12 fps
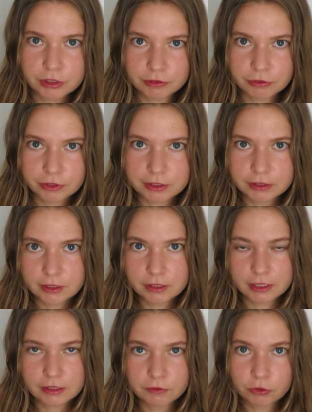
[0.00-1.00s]
different
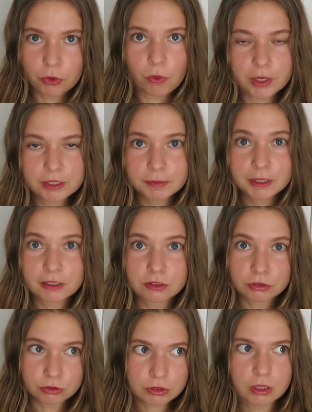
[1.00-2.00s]
things for coins, because
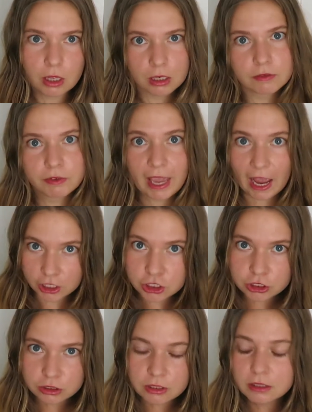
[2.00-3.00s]
you use a lot of
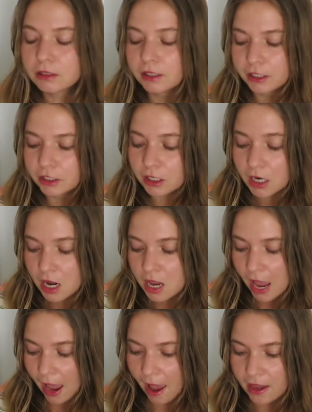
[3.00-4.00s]
cash here
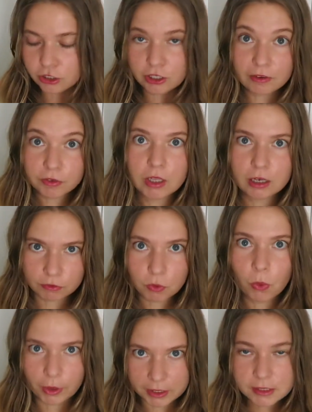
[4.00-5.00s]
and you have a lot of
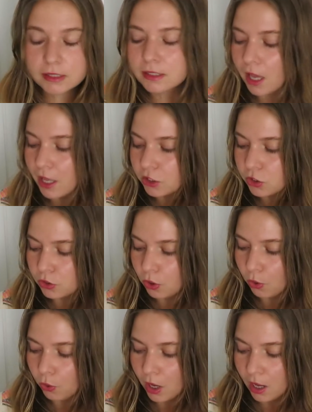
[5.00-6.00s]
coins, and
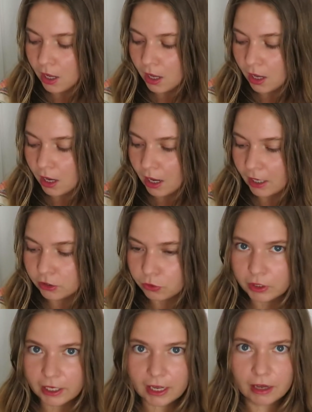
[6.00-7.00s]
so I
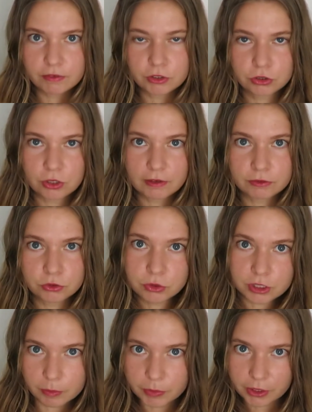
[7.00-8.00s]
don't like having to have two
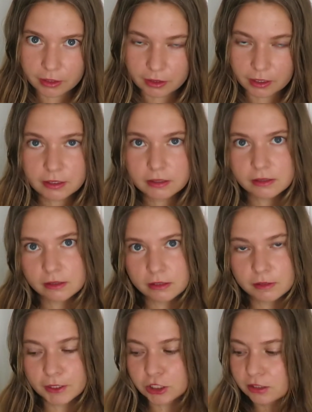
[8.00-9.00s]
separate things,
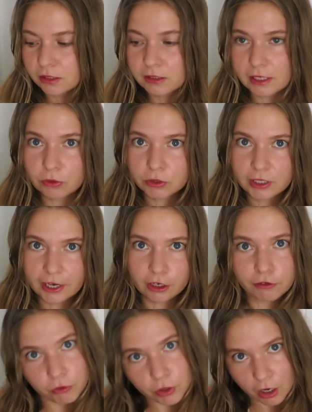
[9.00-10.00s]
especially since I only
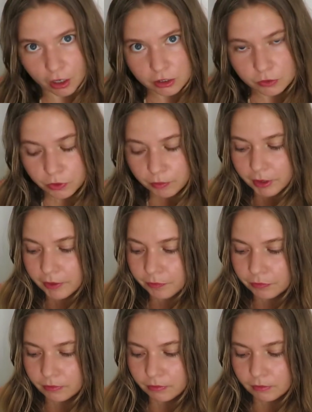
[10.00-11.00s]
carry 4 cards with me,
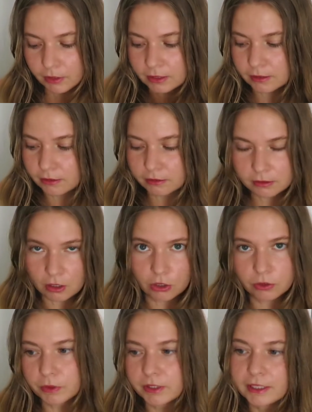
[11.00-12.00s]
because it's all
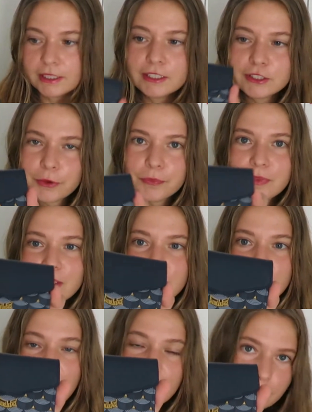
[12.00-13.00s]
the ones I need. So
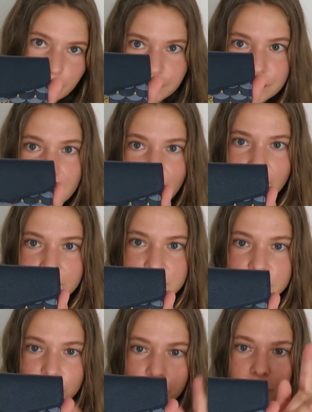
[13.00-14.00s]
anyway, I got
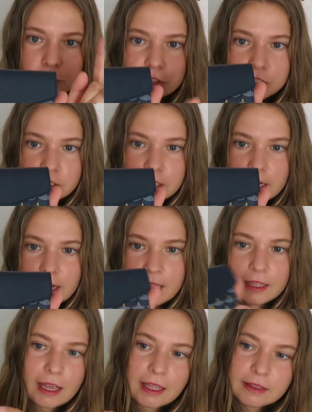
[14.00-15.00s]
this card holder.
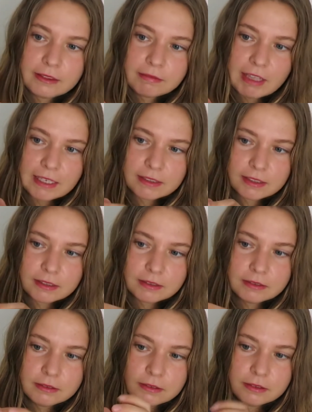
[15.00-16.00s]
It has this,
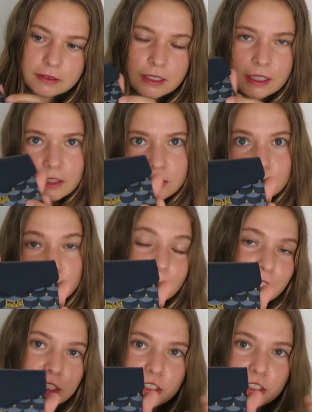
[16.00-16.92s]
for me this